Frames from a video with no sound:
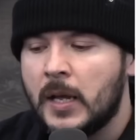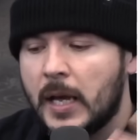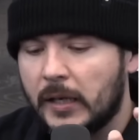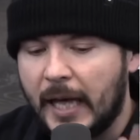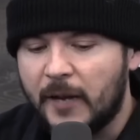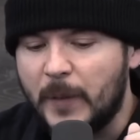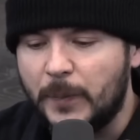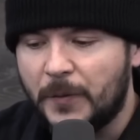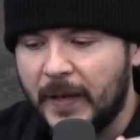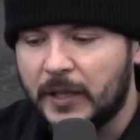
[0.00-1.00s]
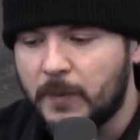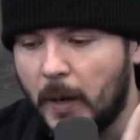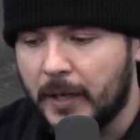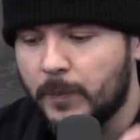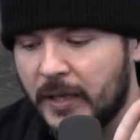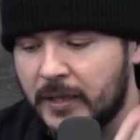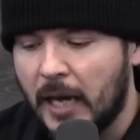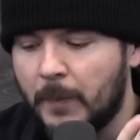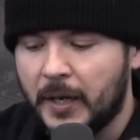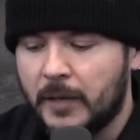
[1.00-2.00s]
And a lot of people think it's money, but it's not
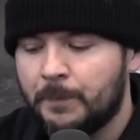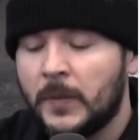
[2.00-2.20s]
money.